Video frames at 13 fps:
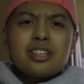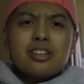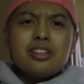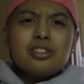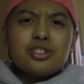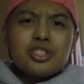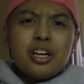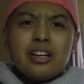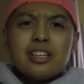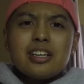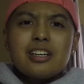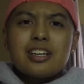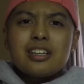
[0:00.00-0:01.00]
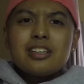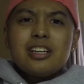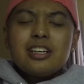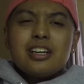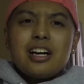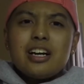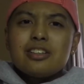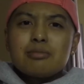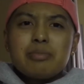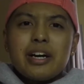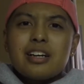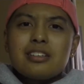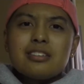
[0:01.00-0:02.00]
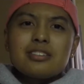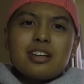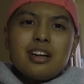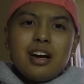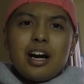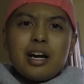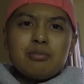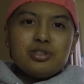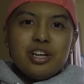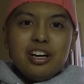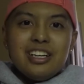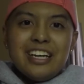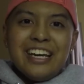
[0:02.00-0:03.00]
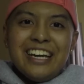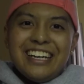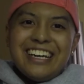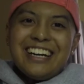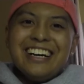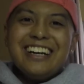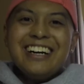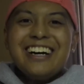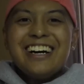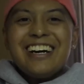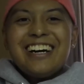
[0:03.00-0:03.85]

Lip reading: He's like, oh, you're jogging. And I looked back and I was like, I'm jogging.